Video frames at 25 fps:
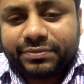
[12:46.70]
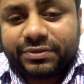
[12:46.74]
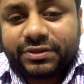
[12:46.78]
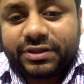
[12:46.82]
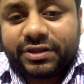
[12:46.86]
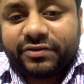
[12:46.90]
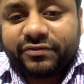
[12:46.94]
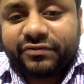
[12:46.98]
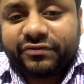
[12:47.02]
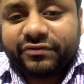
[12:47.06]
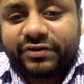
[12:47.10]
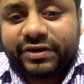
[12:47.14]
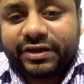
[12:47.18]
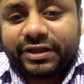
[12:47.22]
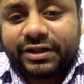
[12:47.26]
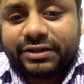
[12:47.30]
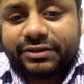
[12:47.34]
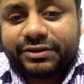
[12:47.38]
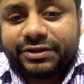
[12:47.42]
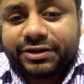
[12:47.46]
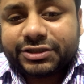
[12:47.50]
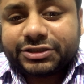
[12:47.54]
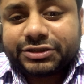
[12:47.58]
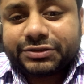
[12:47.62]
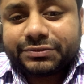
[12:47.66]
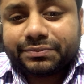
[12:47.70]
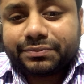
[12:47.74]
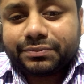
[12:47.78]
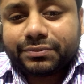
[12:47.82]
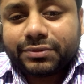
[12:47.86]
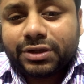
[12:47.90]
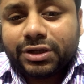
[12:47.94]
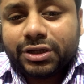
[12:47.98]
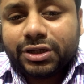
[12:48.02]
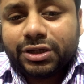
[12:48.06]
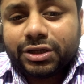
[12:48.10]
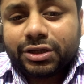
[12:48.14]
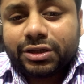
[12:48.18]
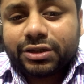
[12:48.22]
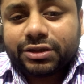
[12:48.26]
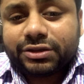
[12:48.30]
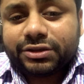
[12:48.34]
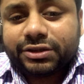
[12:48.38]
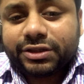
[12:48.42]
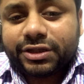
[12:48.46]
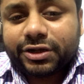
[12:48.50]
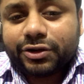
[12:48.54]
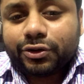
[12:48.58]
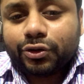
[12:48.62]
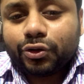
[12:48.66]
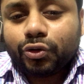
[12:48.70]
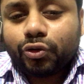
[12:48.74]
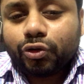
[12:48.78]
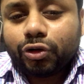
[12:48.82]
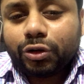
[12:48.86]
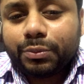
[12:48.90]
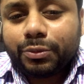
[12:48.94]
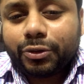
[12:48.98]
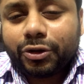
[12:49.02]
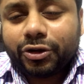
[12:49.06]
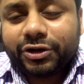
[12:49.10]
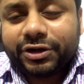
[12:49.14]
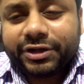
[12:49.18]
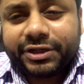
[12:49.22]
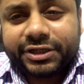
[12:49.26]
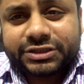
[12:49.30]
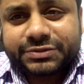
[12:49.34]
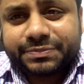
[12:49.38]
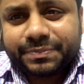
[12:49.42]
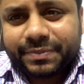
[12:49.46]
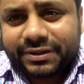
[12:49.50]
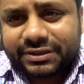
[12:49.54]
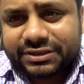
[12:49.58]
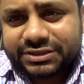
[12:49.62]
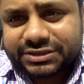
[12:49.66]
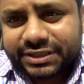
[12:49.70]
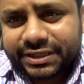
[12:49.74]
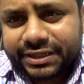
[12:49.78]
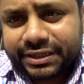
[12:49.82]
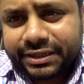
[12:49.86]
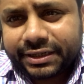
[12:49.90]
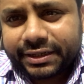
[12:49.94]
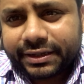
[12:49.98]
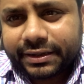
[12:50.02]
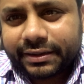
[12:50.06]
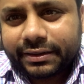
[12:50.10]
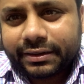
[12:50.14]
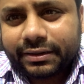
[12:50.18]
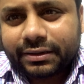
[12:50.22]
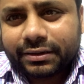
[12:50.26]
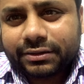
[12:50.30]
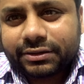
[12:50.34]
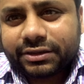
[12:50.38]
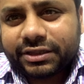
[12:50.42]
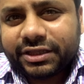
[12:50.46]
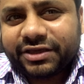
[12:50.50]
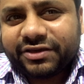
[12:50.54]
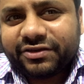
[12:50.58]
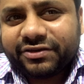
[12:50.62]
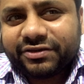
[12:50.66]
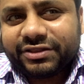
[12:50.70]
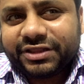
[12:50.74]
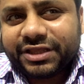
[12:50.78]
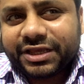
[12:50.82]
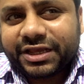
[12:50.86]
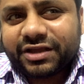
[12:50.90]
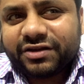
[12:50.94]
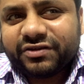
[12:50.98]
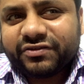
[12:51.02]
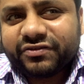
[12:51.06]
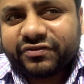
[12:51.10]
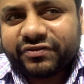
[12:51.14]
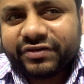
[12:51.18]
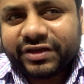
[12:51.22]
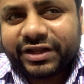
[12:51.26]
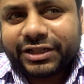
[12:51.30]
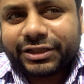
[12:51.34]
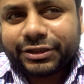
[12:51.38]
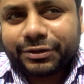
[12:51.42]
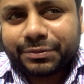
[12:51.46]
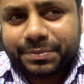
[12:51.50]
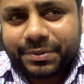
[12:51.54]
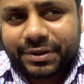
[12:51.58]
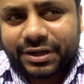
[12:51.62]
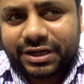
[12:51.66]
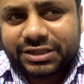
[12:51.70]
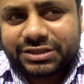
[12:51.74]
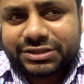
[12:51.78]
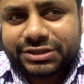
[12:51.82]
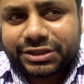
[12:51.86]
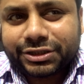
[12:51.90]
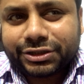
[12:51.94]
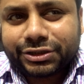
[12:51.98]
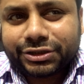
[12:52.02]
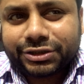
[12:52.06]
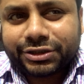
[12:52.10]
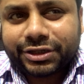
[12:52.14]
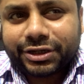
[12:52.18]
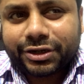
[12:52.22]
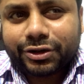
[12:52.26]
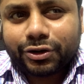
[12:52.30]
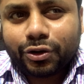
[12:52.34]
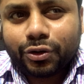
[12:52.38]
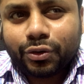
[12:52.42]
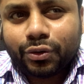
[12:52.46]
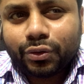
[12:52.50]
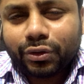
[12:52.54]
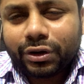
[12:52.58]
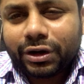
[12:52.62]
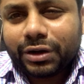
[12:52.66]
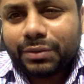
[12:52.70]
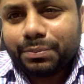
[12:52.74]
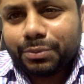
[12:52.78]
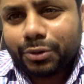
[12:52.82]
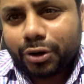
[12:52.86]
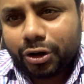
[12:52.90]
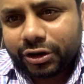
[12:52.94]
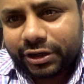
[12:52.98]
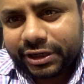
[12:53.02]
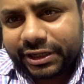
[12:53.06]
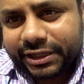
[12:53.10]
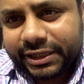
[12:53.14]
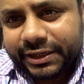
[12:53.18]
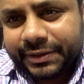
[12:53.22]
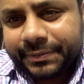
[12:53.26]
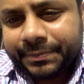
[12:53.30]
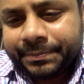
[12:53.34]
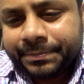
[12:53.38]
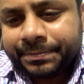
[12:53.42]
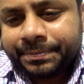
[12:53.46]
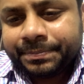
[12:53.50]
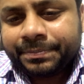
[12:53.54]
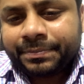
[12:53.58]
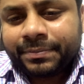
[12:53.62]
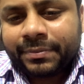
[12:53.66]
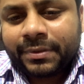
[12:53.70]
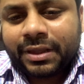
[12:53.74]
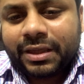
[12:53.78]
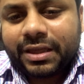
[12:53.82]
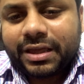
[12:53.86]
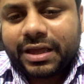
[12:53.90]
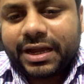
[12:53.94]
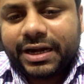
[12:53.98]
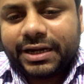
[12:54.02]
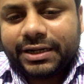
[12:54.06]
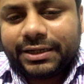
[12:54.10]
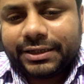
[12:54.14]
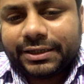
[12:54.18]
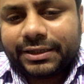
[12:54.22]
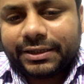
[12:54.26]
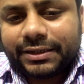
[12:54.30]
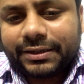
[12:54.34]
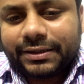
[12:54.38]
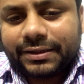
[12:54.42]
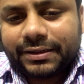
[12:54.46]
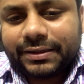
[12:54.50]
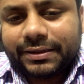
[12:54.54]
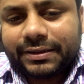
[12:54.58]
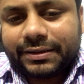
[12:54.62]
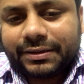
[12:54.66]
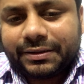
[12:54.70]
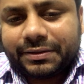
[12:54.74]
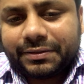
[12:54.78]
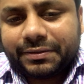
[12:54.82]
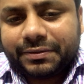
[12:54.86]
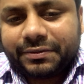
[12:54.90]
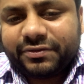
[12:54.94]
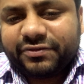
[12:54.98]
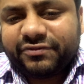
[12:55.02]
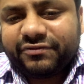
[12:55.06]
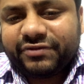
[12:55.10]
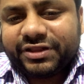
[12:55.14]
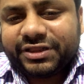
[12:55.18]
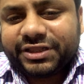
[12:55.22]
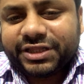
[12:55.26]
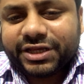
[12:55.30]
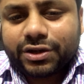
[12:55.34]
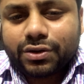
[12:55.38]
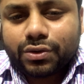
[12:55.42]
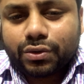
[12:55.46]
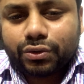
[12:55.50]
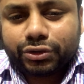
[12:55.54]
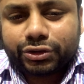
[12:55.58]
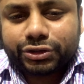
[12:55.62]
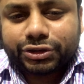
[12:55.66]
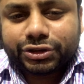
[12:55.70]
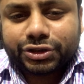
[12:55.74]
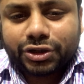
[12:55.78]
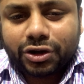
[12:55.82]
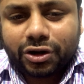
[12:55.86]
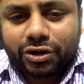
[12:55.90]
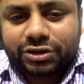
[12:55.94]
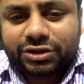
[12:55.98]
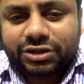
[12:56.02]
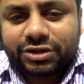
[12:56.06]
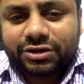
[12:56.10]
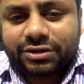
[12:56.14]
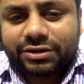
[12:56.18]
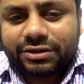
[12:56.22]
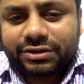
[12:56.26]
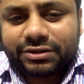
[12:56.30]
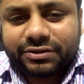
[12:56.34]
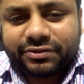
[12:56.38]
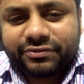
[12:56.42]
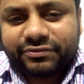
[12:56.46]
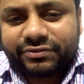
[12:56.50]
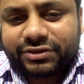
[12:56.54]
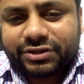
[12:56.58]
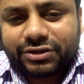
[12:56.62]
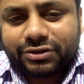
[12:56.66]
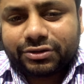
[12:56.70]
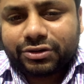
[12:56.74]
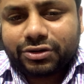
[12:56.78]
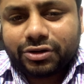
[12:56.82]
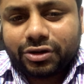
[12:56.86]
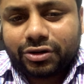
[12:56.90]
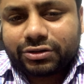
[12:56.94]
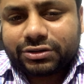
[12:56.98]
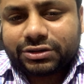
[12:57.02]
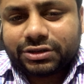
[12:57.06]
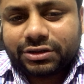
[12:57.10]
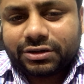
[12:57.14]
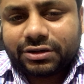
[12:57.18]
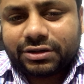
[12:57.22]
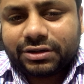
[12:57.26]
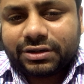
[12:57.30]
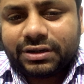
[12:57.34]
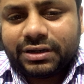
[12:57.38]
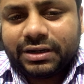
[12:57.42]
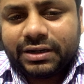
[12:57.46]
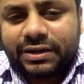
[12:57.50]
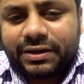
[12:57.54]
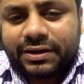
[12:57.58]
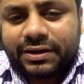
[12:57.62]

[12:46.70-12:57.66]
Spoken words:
they feel their whole body is pulsating, they can feel the pulse in their whole body. And when they go to the doctor